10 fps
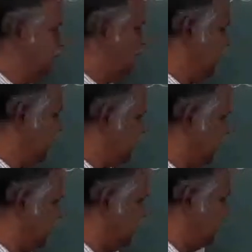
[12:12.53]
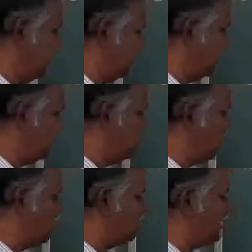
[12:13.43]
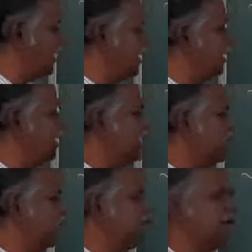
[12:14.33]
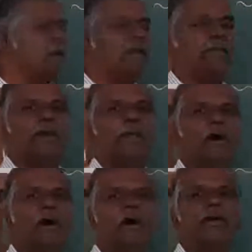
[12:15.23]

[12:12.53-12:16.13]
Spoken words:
Next is amoeba, feeding and digestion in amoeba.